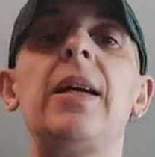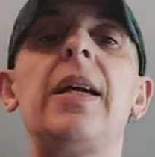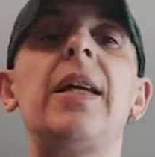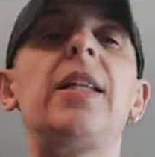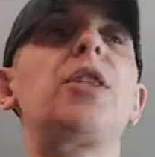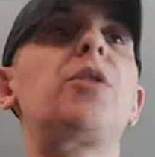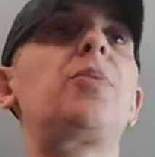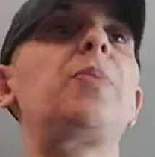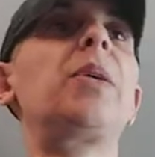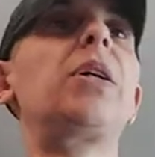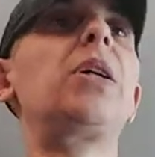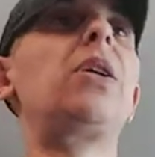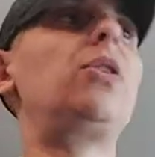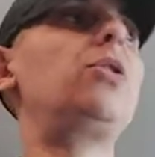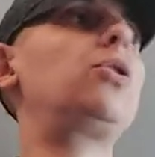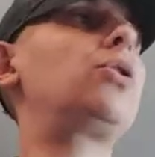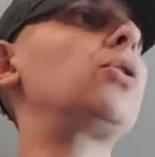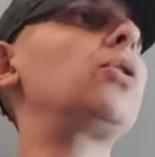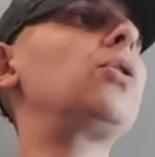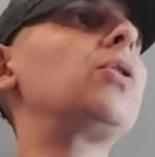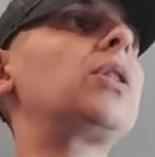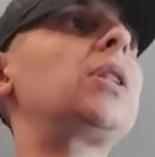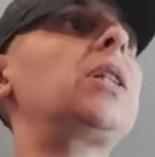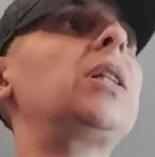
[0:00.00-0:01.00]
It's because
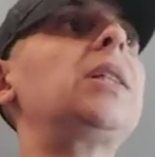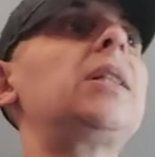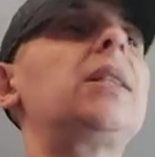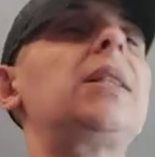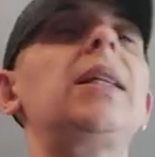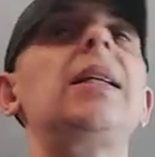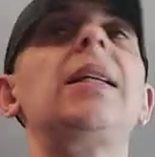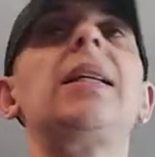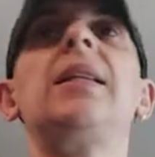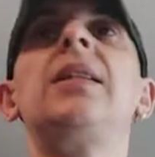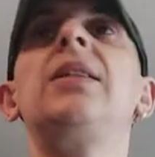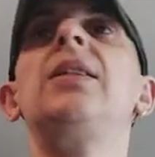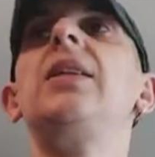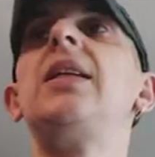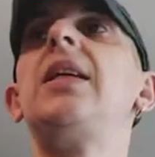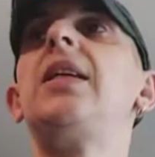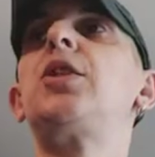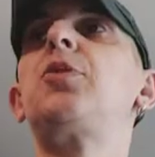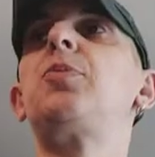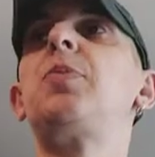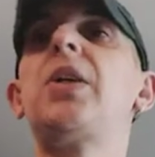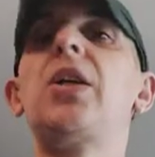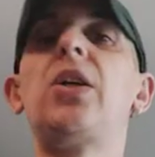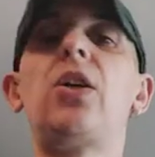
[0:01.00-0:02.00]
you're autistic and
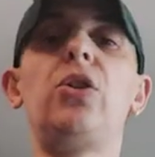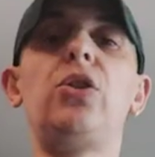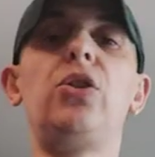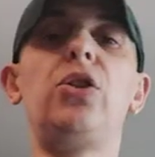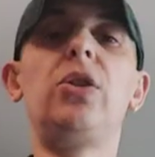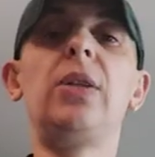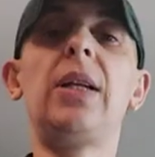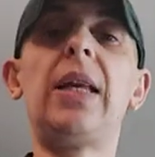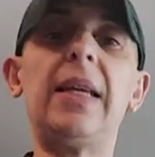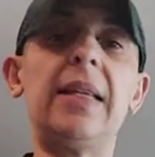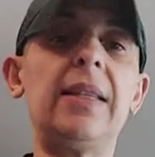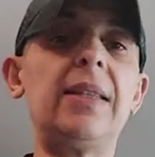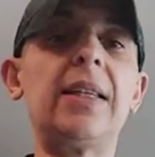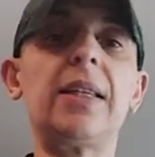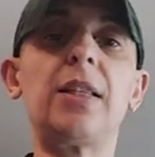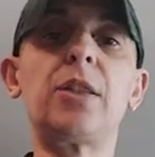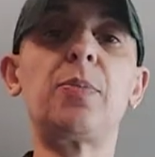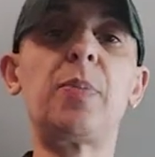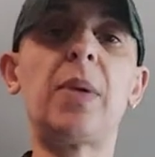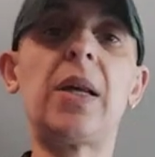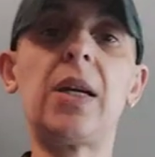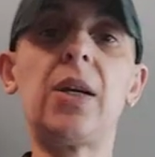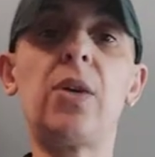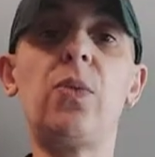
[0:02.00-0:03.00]
it's because you like
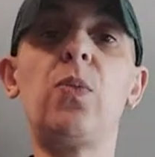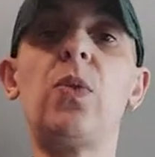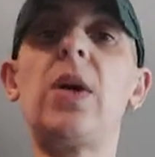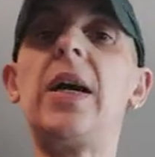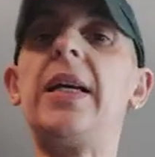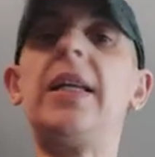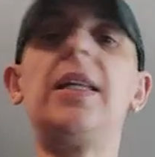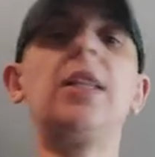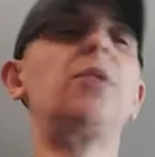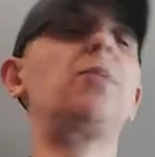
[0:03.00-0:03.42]
things black and white.